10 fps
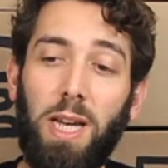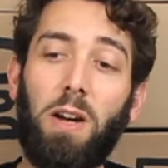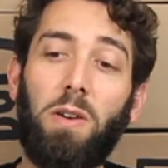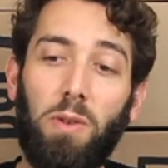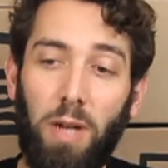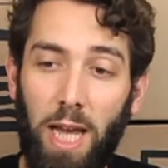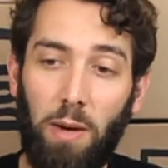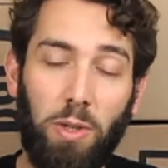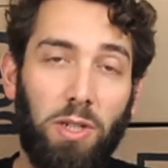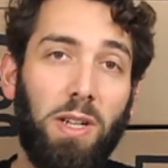our
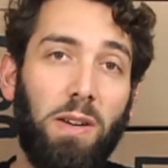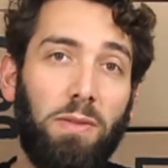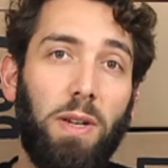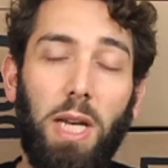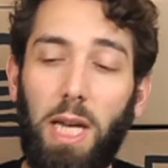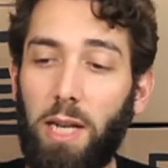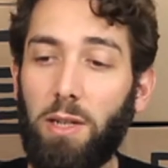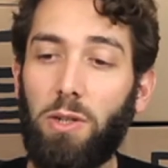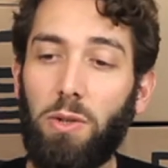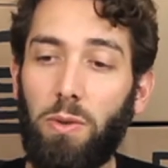language stuff
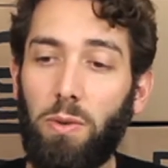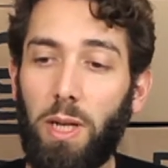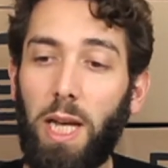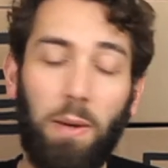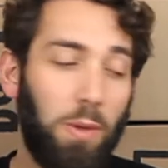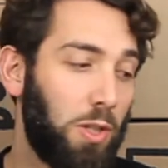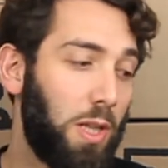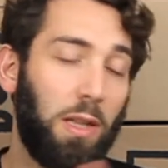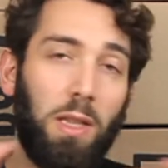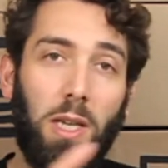into the language
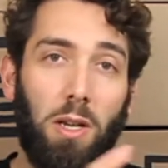that the